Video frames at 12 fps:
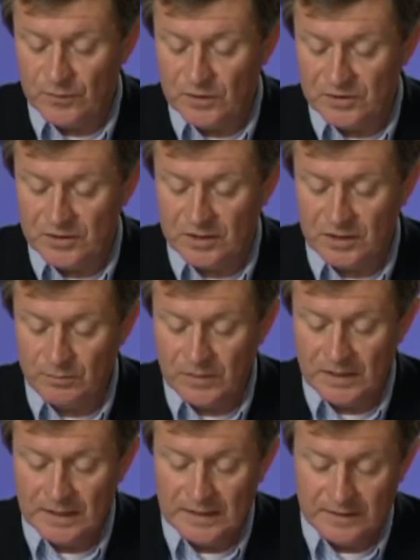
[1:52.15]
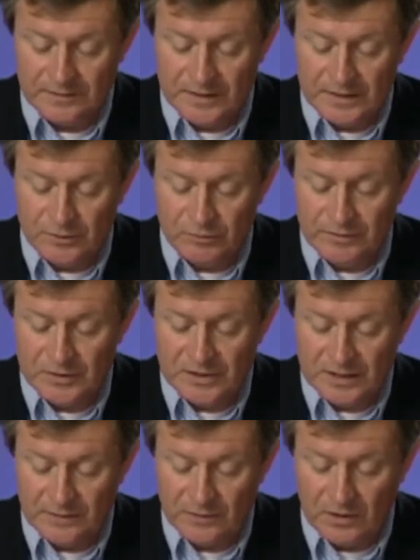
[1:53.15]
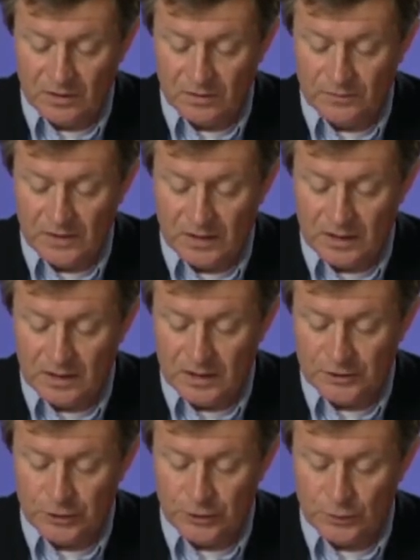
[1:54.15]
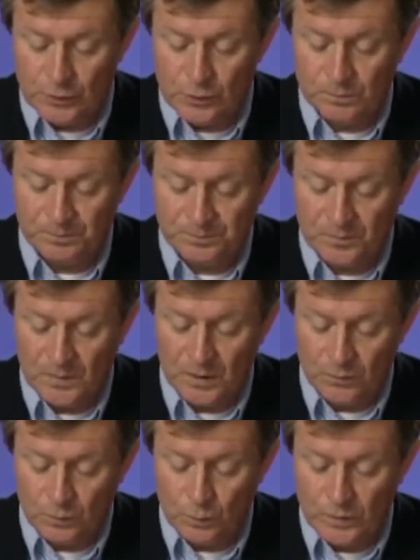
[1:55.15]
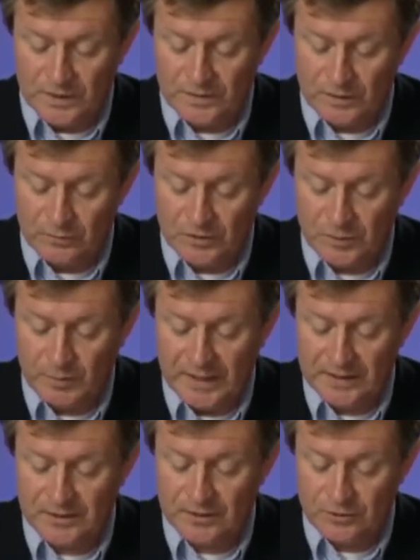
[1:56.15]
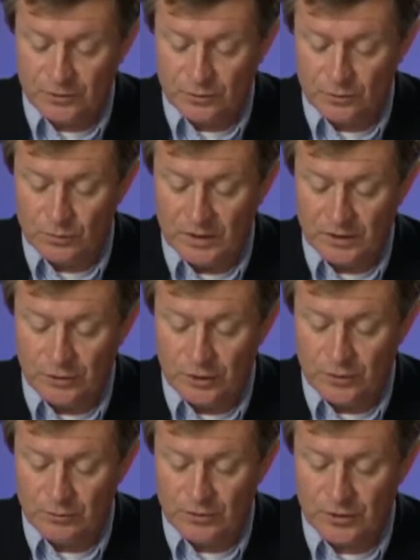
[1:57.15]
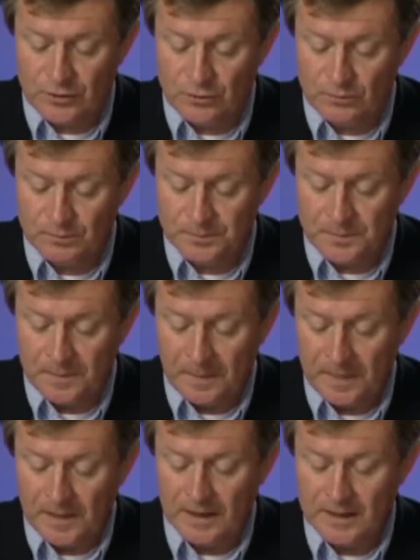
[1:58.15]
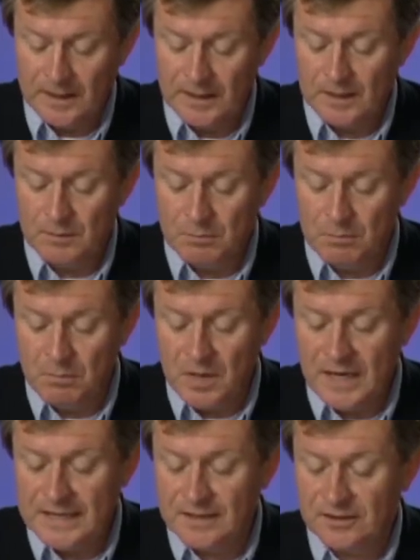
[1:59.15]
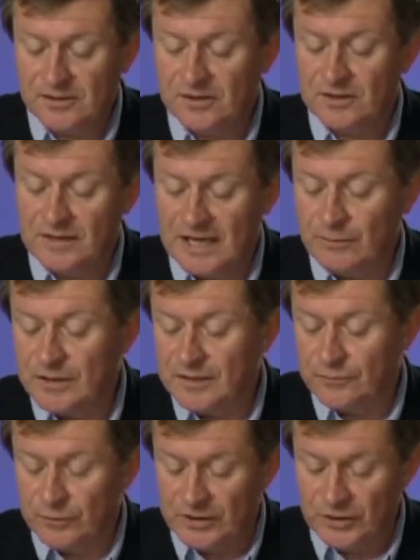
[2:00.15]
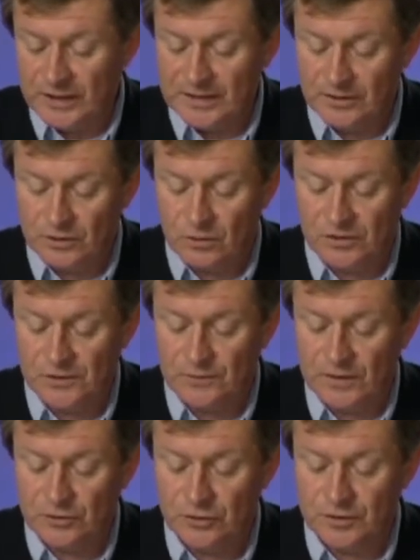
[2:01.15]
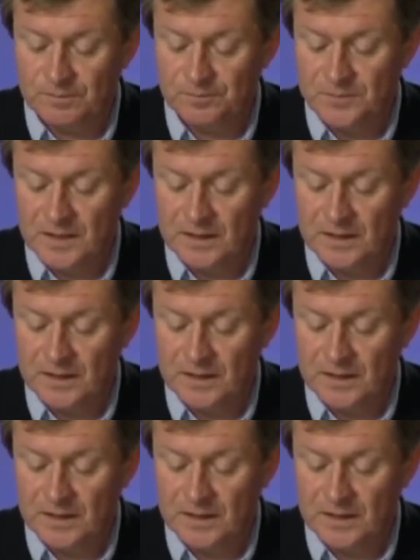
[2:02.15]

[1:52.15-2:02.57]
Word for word: first term. The derivative of R2 with respect to Q2 minus, now we differentiate the cost function,